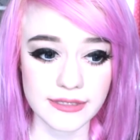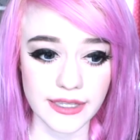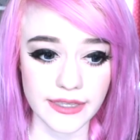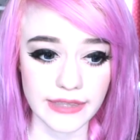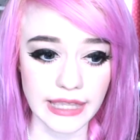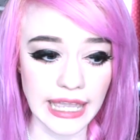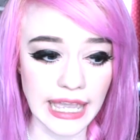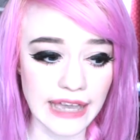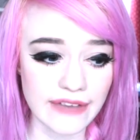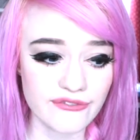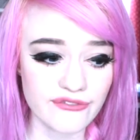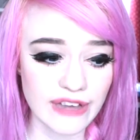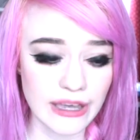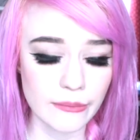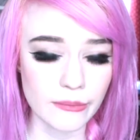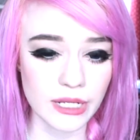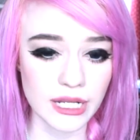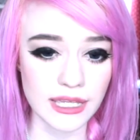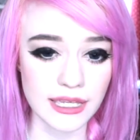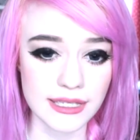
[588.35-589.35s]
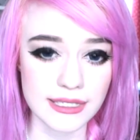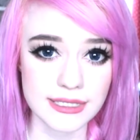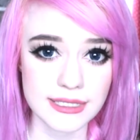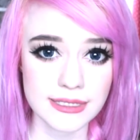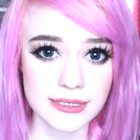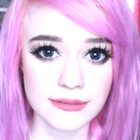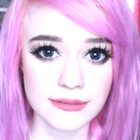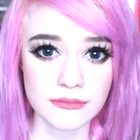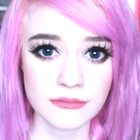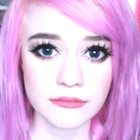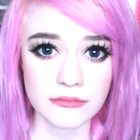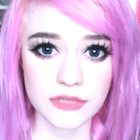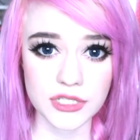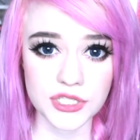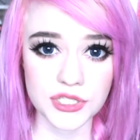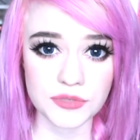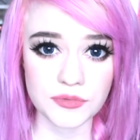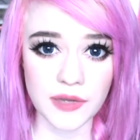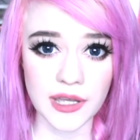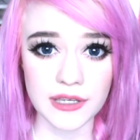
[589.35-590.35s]
and they have families,
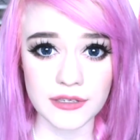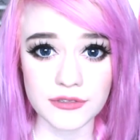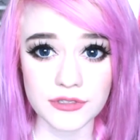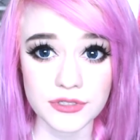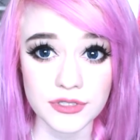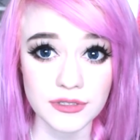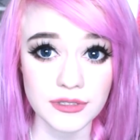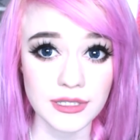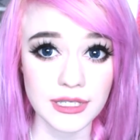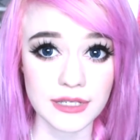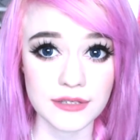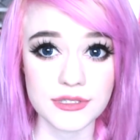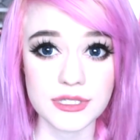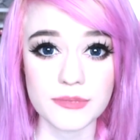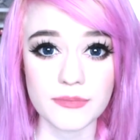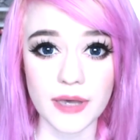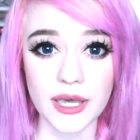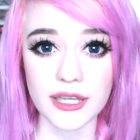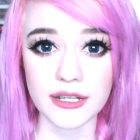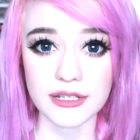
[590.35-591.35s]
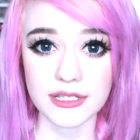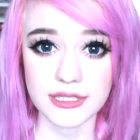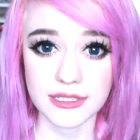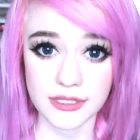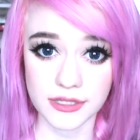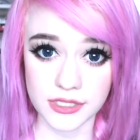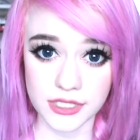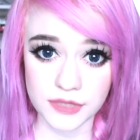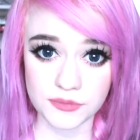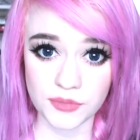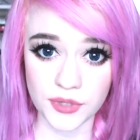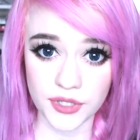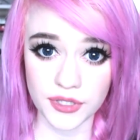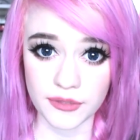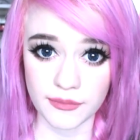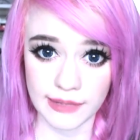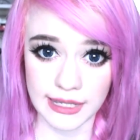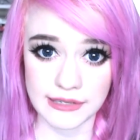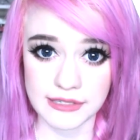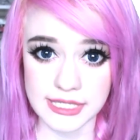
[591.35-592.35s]
which is why you shouldn't kill spiders and just put
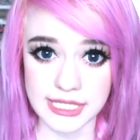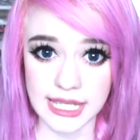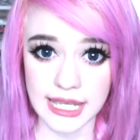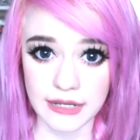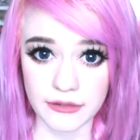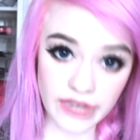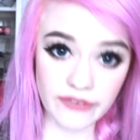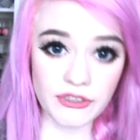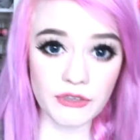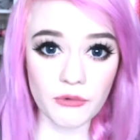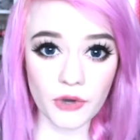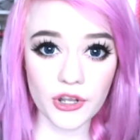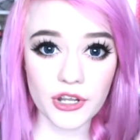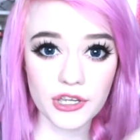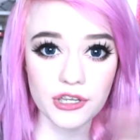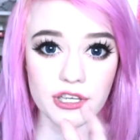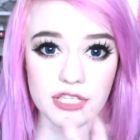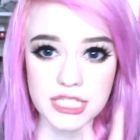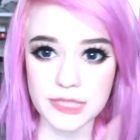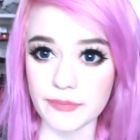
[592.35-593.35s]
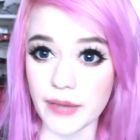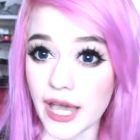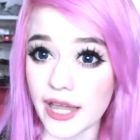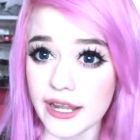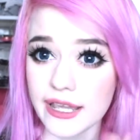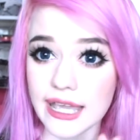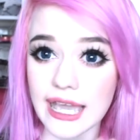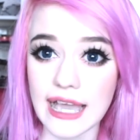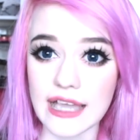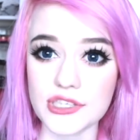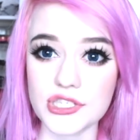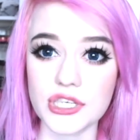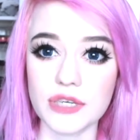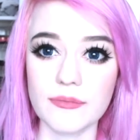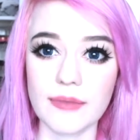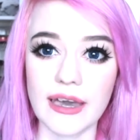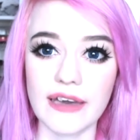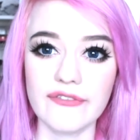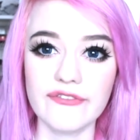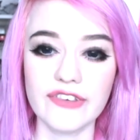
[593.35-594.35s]
them outside. If you want a good spider
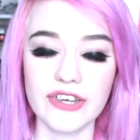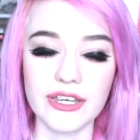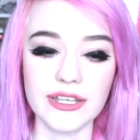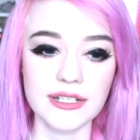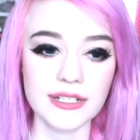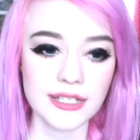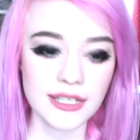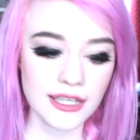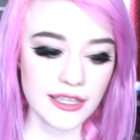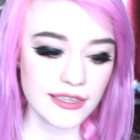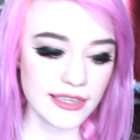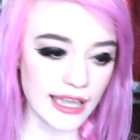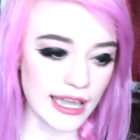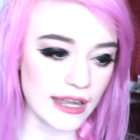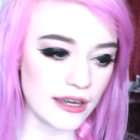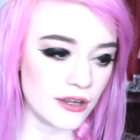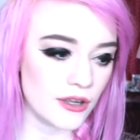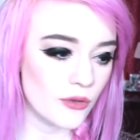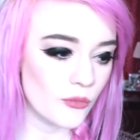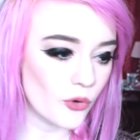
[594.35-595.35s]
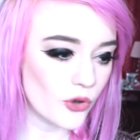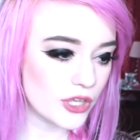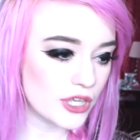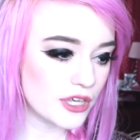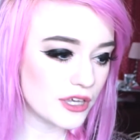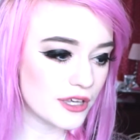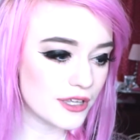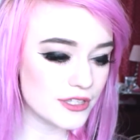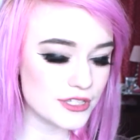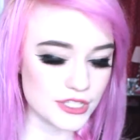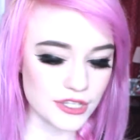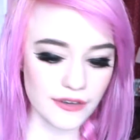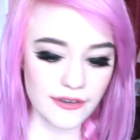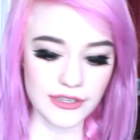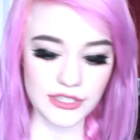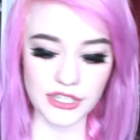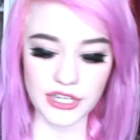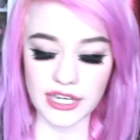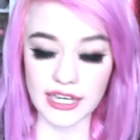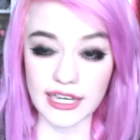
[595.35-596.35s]
catching method, then what you can do
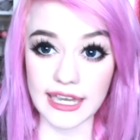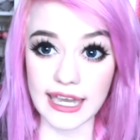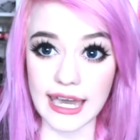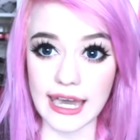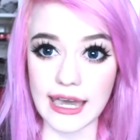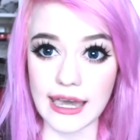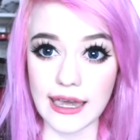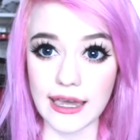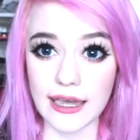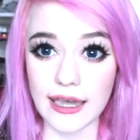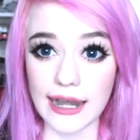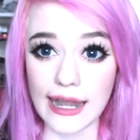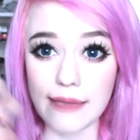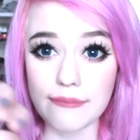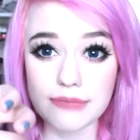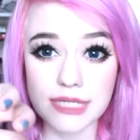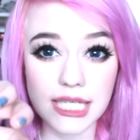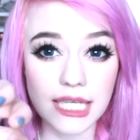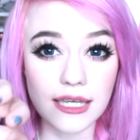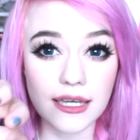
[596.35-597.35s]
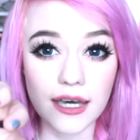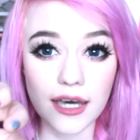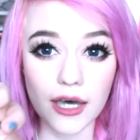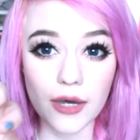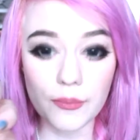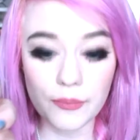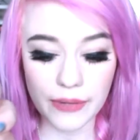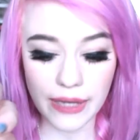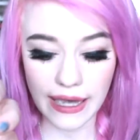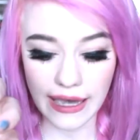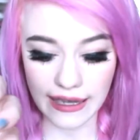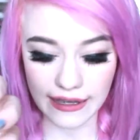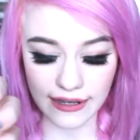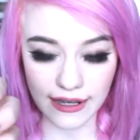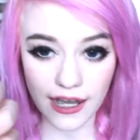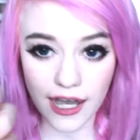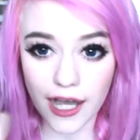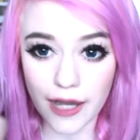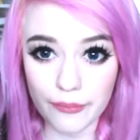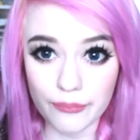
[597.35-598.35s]
is you can get an empty cup and
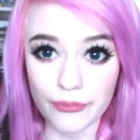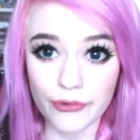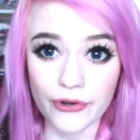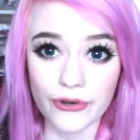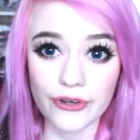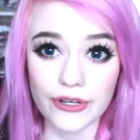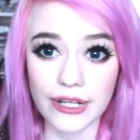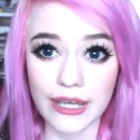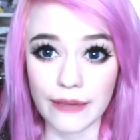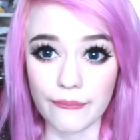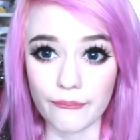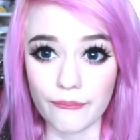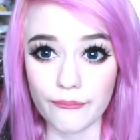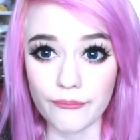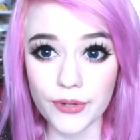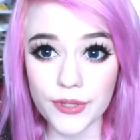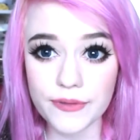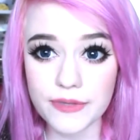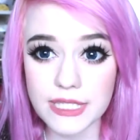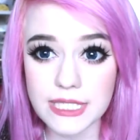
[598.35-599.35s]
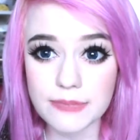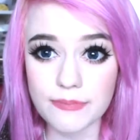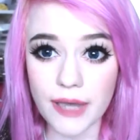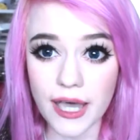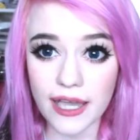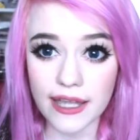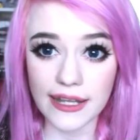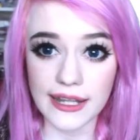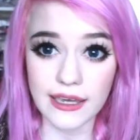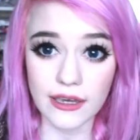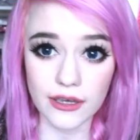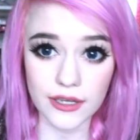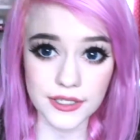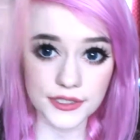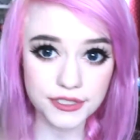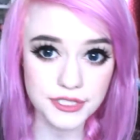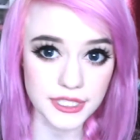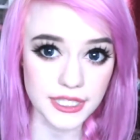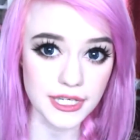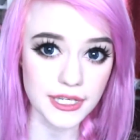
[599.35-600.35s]
cardboard and put the spider
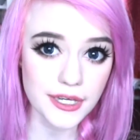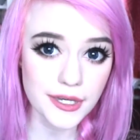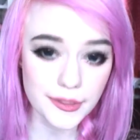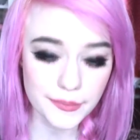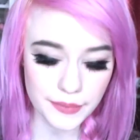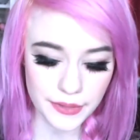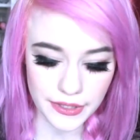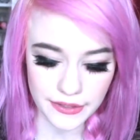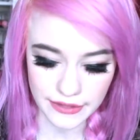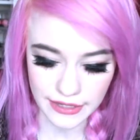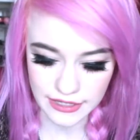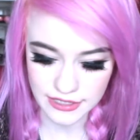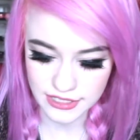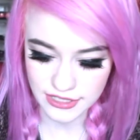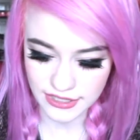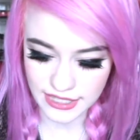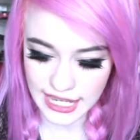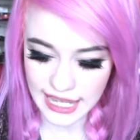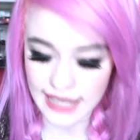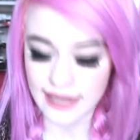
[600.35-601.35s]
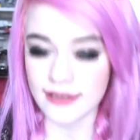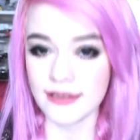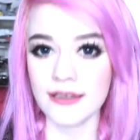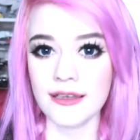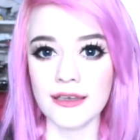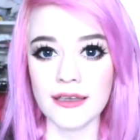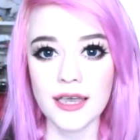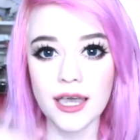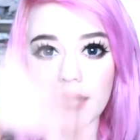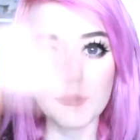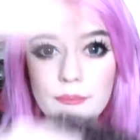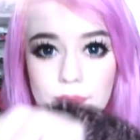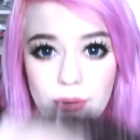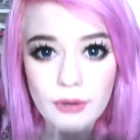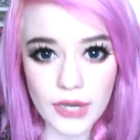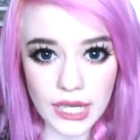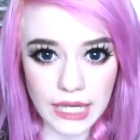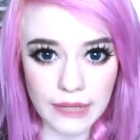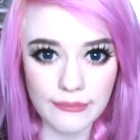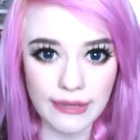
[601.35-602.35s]
under the cup and then do that and
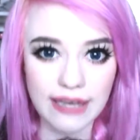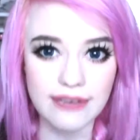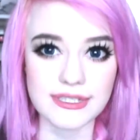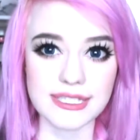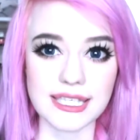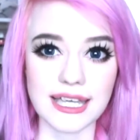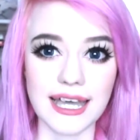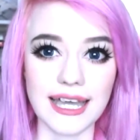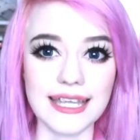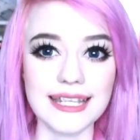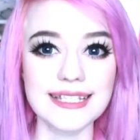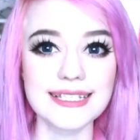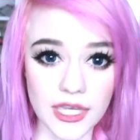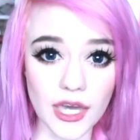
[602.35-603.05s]
put him outside.